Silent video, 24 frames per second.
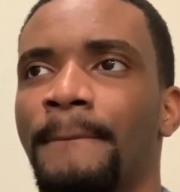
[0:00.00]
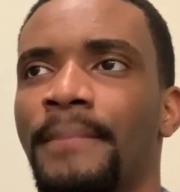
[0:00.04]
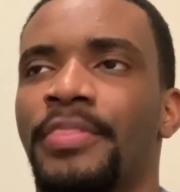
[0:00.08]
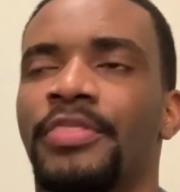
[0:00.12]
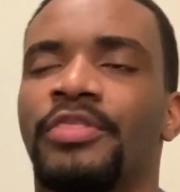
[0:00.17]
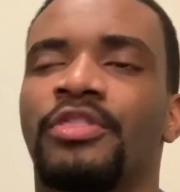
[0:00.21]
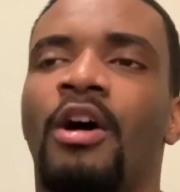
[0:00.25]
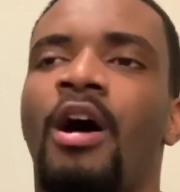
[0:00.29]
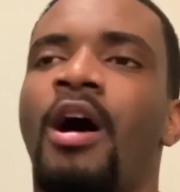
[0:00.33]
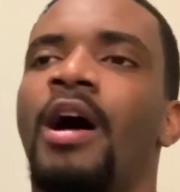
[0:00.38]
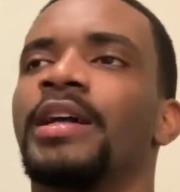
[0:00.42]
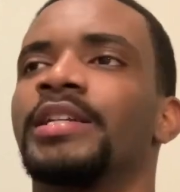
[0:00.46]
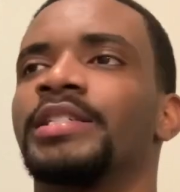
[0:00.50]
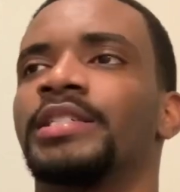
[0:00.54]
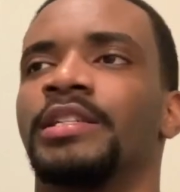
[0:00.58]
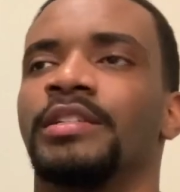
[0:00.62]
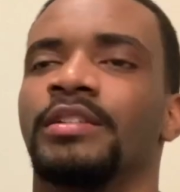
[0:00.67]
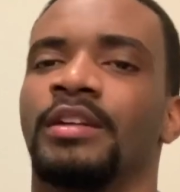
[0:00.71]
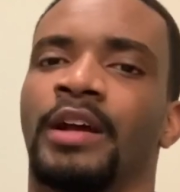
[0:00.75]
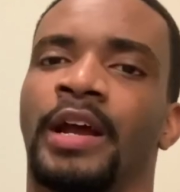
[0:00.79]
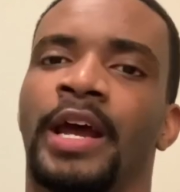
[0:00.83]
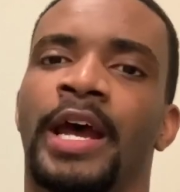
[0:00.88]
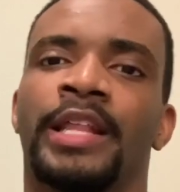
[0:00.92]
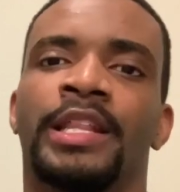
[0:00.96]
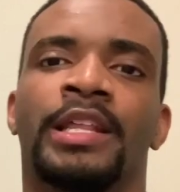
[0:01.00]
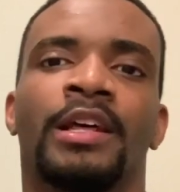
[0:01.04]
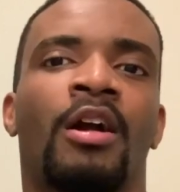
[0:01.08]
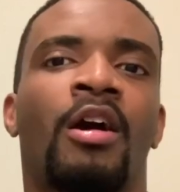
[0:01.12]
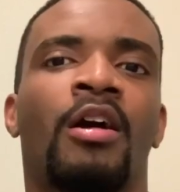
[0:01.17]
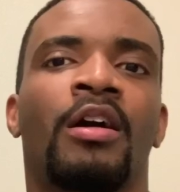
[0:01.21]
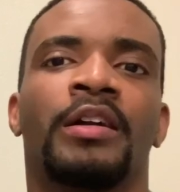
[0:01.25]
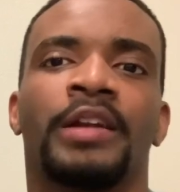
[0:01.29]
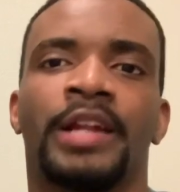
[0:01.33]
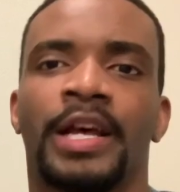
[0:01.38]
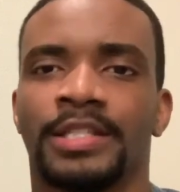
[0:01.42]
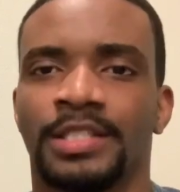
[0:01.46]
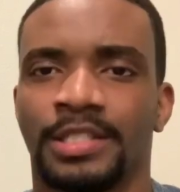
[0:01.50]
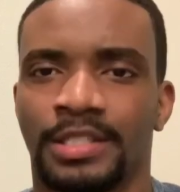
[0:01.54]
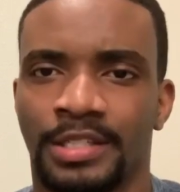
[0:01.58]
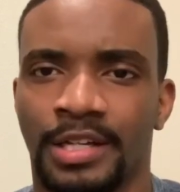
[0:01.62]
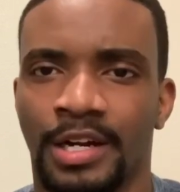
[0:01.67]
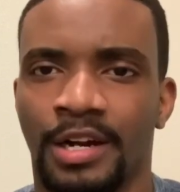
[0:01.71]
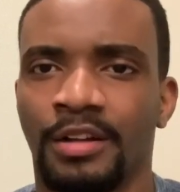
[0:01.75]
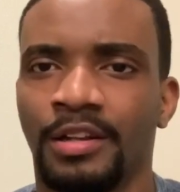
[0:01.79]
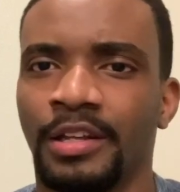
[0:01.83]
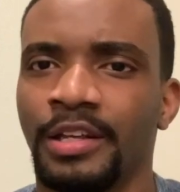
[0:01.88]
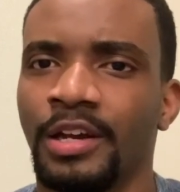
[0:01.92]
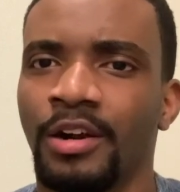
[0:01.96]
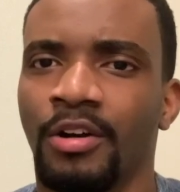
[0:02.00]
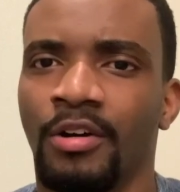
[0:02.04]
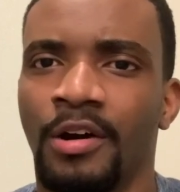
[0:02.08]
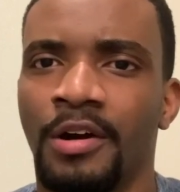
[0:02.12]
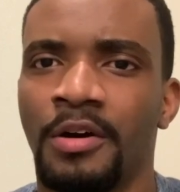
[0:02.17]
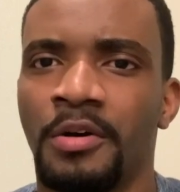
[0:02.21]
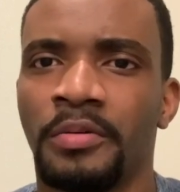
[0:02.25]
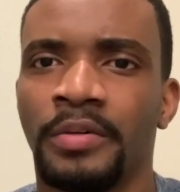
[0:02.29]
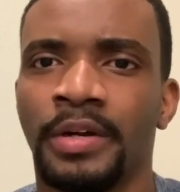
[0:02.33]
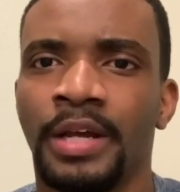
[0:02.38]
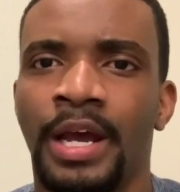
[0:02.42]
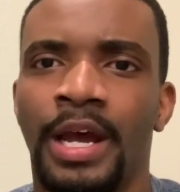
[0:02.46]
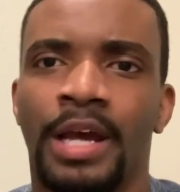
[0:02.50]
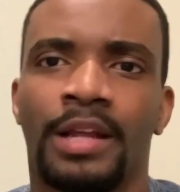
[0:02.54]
thoughts in your head that aren't necessarily your own.